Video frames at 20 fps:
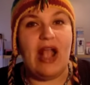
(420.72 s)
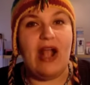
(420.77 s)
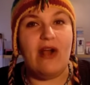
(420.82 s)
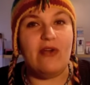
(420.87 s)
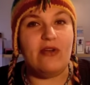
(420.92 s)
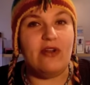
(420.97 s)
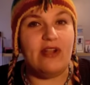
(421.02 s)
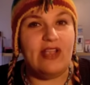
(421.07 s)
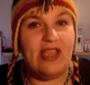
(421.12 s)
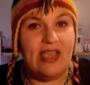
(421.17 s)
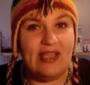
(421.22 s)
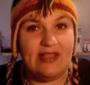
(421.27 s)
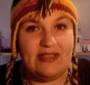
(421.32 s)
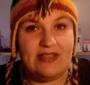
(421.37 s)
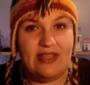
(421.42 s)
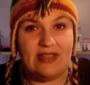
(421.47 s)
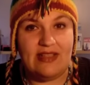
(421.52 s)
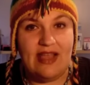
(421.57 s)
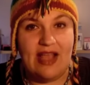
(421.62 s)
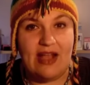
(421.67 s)
outer case
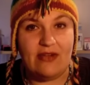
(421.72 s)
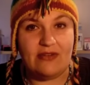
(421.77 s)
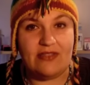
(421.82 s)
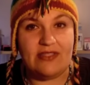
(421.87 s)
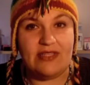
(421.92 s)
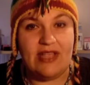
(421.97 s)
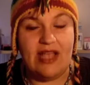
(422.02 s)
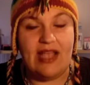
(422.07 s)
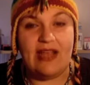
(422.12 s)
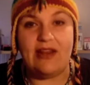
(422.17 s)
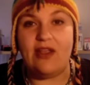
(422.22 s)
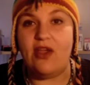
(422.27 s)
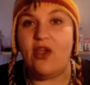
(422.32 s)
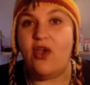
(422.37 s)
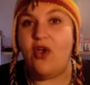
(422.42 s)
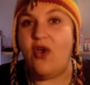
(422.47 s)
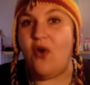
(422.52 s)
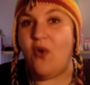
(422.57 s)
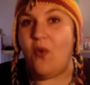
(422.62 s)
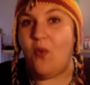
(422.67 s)
on the outside.
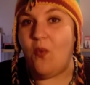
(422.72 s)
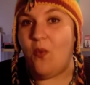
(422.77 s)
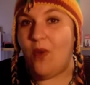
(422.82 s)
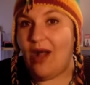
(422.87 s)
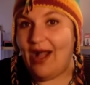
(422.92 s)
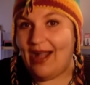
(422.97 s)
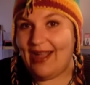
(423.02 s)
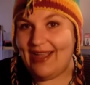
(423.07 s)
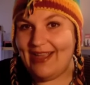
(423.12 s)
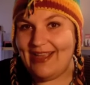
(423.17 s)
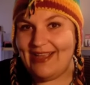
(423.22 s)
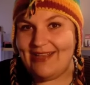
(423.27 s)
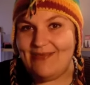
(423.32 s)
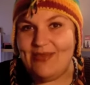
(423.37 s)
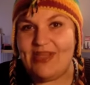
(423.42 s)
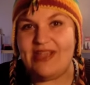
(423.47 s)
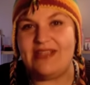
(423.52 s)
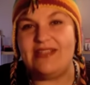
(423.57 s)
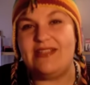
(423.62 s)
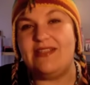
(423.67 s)
Why?
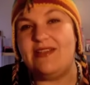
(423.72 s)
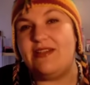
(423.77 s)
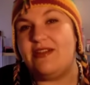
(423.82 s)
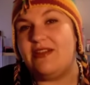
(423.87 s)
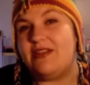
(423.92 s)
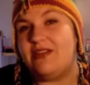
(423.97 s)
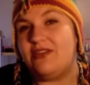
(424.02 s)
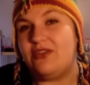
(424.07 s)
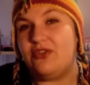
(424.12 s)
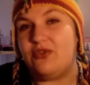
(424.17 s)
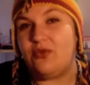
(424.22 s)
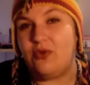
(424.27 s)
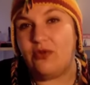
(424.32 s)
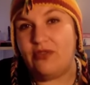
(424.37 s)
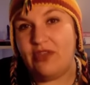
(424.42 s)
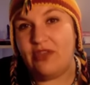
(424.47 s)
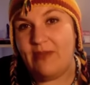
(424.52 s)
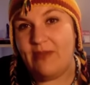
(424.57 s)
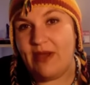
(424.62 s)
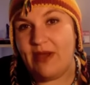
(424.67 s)
Because it's going to control
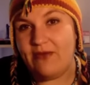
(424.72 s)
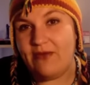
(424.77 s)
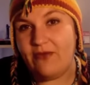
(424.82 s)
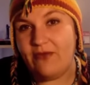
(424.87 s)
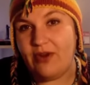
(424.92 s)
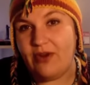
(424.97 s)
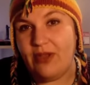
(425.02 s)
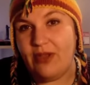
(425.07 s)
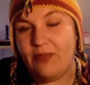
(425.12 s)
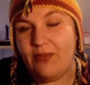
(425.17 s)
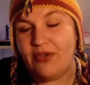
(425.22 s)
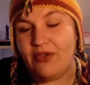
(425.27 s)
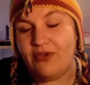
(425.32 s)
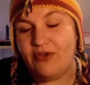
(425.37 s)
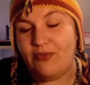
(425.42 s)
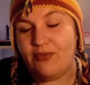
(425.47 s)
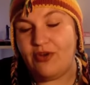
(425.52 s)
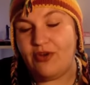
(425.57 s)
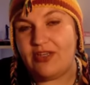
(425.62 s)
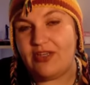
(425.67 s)
the amount of grip you
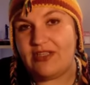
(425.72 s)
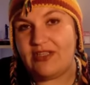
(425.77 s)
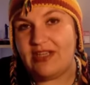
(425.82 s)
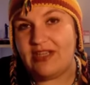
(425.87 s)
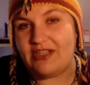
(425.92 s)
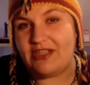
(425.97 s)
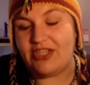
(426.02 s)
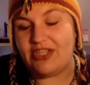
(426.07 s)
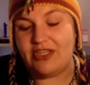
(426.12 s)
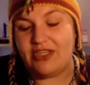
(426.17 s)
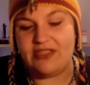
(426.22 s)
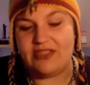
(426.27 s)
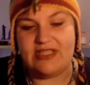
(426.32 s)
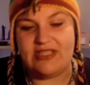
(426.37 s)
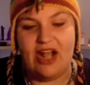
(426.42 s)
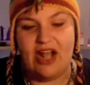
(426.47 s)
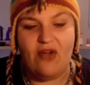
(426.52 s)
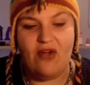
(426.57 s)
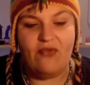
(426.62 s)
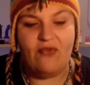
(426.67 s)
put into touching
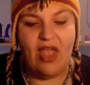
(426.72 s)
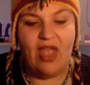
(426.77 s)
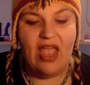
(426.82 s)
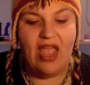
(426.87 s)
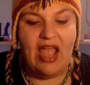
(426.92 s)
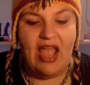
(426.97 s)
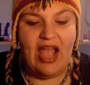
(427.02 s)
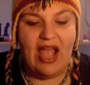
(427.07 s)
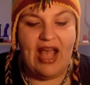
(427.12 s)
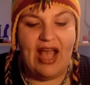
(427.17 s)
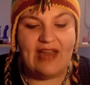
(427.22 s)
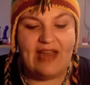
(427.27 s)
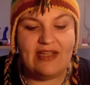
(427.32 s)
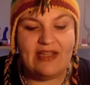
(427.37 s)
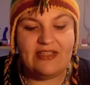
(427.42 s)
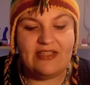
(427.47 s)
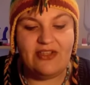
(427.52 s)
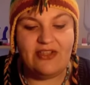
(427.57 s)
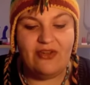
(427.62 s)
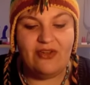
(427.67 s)
yourself, and
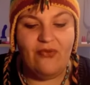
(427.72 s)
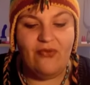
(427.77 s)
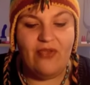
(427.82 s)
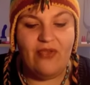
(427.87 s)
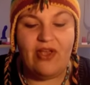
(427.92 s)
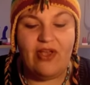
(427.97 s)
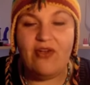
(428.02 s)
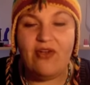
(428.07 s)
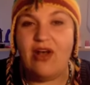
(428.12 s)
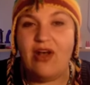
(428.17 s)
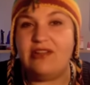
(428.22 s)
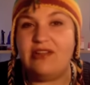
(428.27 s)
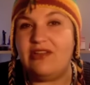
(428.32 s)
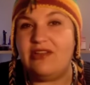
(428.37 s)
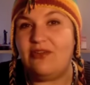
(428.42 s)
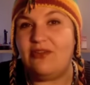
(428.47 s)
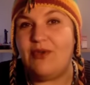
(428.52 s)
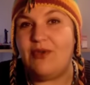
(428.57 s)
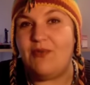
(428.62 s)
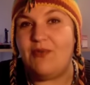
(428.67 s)
it's going to feel a
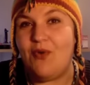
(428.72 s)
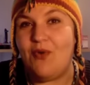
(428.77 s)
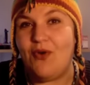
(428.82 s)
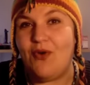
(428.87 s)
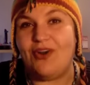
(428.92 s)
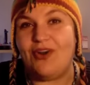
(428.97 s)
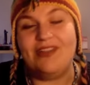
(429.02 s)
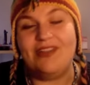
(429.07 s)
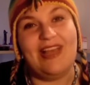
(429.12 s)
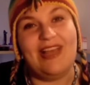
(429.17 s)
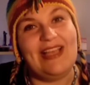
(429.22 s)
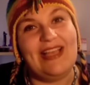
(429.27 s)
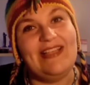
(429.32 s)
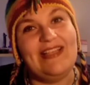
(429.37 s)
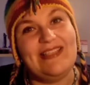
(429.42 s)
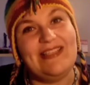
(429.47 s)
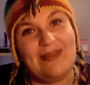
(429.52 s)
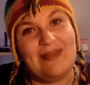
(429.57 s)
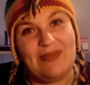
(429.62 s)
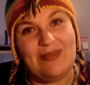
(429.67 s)
little bit more like
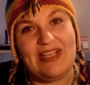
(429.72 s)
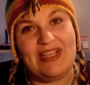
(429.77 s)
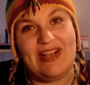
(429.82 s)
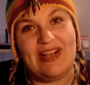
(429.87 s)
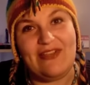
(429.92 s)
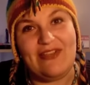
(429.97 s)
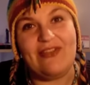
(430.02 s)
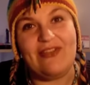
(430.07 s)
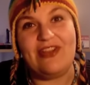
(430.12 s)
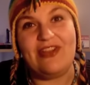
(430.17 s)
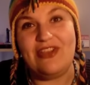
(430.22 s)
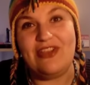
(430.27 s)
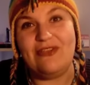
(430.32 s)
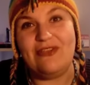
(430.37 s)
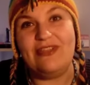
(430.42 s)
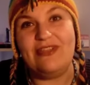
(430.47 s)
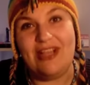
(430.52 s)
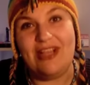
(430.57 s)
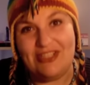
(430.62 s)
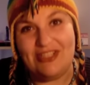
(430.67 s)
somebody other than you
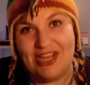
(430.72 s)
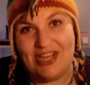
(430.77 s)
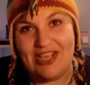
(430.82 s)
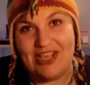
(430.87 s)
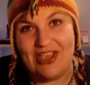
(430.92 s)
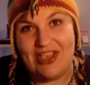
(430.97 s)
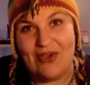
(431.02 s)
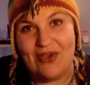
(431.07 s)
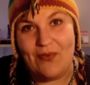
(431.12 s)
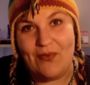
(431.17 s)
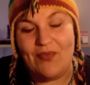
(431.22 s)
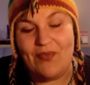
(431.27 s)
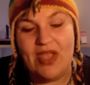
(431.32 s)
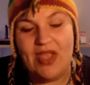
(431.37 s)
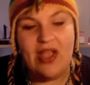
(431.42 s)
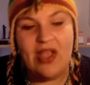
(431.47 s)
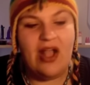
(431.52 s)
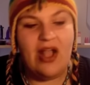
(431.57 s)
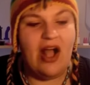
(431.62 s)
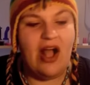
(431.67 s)
touching you.
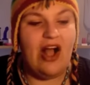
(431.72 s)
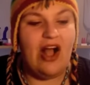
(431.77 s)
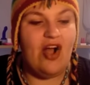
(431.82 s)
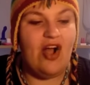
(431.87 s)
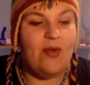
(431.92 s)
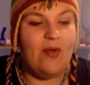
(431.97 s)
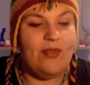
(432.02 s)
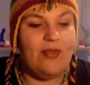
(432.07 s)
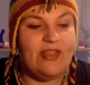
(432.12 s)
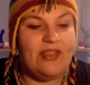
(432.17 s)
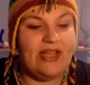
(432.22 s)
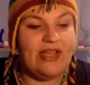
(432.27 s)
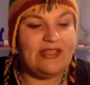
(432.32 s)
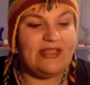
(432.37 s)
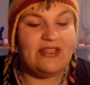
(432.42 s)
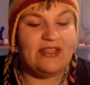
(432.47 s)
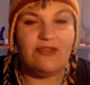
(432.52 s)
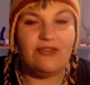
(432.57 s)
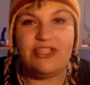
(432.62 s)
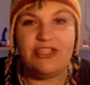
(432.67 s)
Um, that
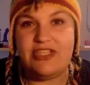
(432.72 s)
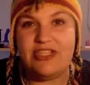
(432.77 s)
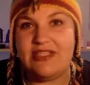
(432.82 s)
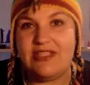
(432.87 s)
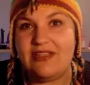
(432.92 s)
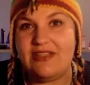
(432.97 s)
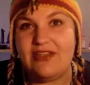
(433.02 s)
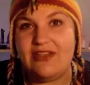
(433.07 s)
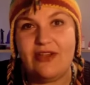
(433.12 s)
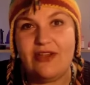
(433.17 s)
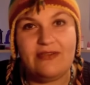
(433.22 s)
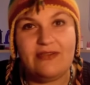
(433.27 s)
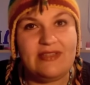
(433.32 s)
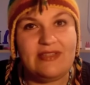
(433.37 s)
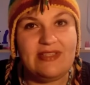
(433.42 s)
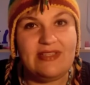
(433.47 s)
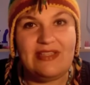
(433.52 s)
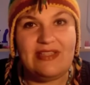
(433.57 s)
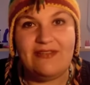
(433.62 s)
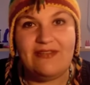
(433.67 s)
squishy silicone
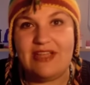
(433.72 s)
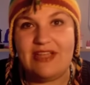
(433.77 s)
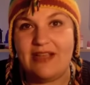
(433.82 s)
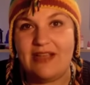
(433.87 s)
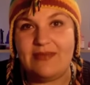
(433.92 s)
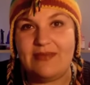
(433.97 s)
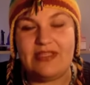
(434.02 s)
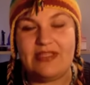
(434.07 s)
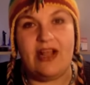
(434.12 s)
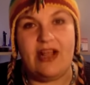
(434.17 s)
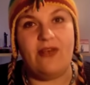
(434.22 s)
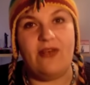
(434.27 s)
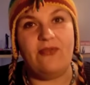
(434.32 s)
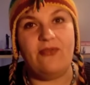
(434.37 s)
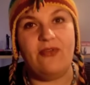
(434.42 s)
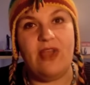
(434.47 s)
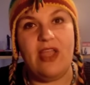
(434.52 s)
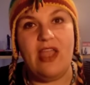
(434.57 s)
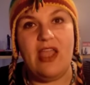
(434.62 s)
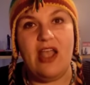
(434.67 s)
sleeve type stuff
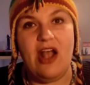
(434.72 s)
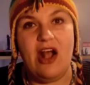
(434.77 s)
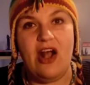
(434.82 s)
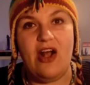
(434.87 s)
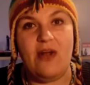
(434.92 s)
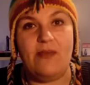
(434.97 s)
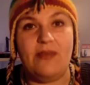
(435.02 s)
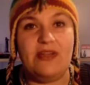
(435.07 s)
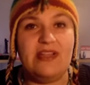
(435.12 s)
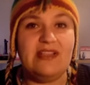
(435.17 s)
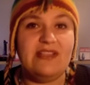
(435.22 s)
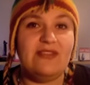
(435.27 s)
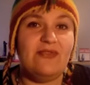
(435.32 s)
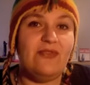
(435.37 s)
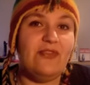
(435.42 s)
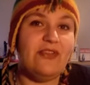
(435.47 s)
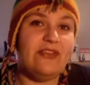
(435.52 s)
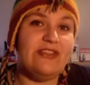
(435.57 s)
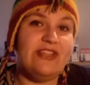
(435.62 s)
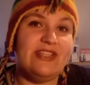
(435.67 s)
um, doesn't
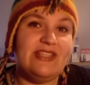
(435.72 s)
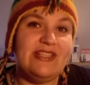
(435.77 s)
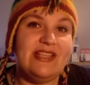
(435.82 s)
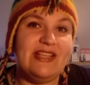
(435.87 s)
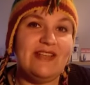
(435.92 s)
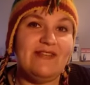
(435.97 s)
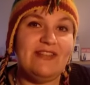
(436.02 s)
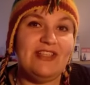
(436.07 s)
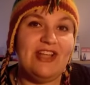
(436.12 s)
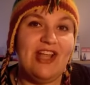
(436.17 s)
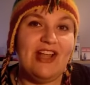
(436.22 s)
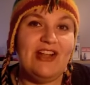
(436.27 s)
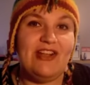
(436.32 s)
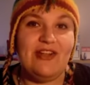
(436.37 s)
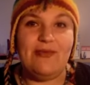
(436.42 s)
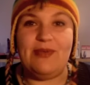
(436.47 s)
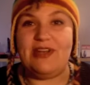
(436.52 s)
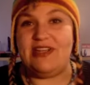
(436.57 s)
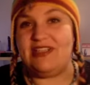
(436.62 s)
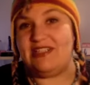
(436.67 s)
feel just like a vagina,
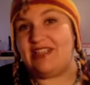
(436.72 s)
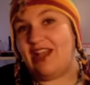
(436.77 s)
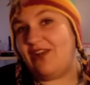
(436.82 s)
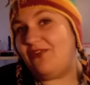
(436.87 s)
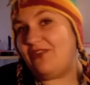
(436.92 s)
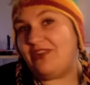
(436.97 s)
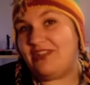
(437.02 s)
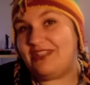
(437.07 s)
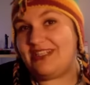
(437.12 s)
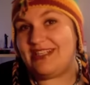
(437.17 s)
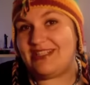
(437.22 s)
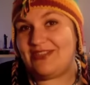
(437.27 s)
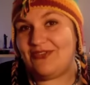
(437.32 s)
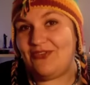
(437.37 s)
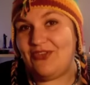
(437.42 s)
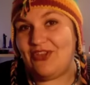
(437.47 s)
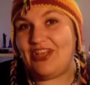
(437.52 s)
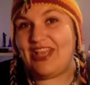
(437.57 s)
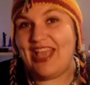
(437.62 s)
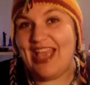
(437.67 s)
but it definitely doesn't
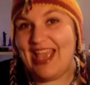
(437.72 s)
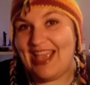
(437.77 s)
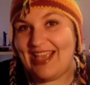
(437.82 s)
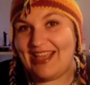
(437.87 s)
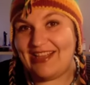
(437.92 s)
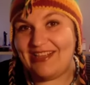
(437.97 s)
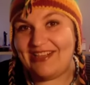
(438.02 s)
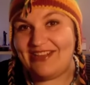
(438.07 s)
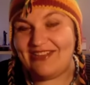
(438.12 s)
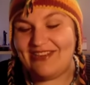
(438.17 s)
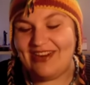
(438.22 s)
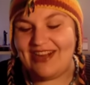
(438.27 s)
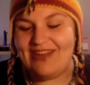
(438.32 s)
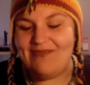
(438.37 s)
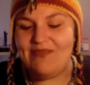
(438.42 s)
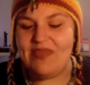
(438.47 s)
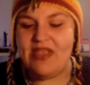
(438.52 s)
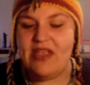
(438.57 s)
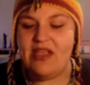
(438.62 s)
feel like a hand, right?